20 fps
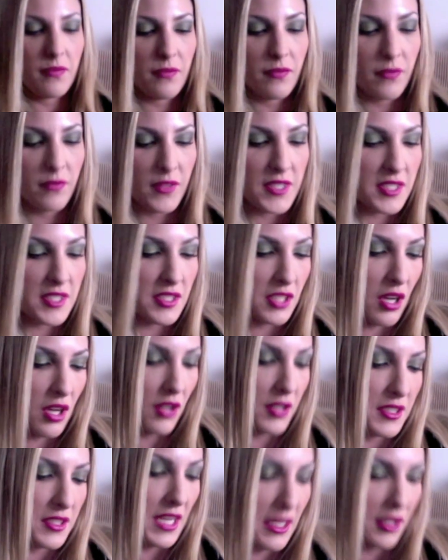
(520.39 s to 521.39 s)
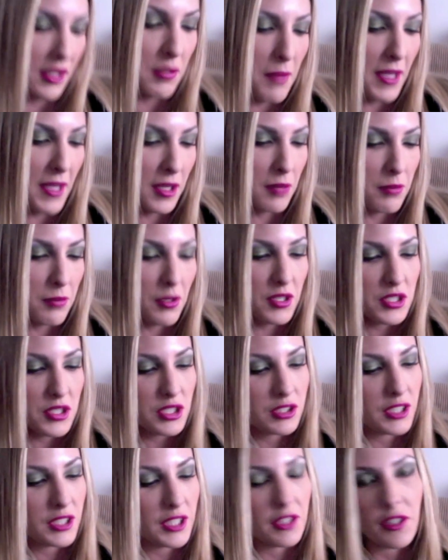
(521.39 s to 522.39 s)
is called Daily Makeup Brush
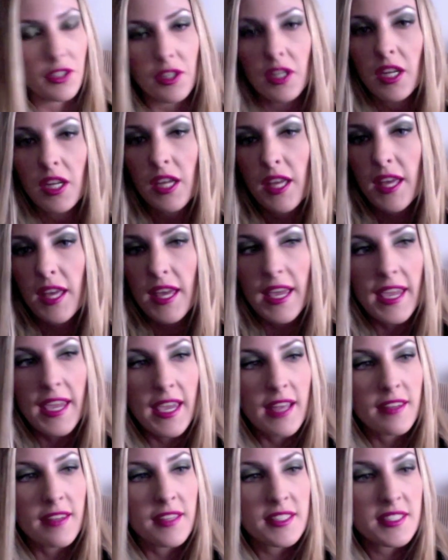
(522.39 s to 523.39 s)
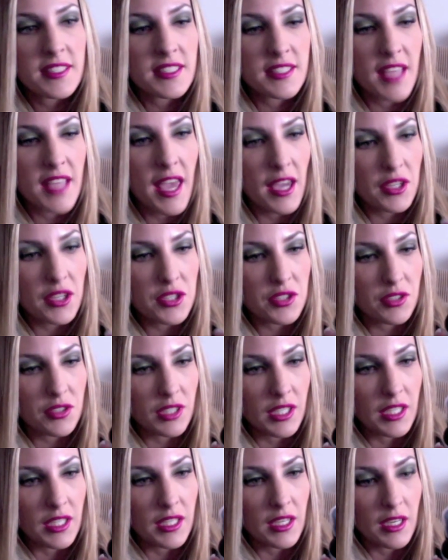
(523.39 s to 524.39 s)
Cleaner, and this is
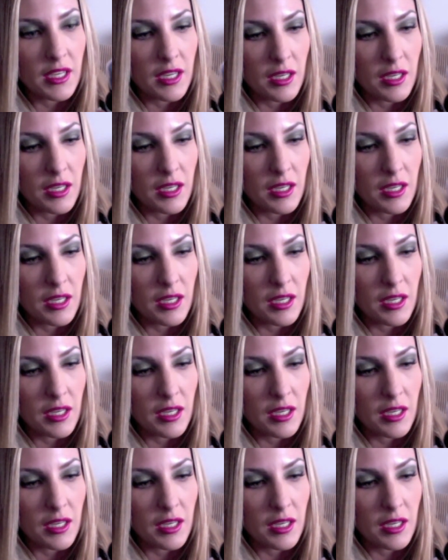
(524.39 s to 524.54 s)
actually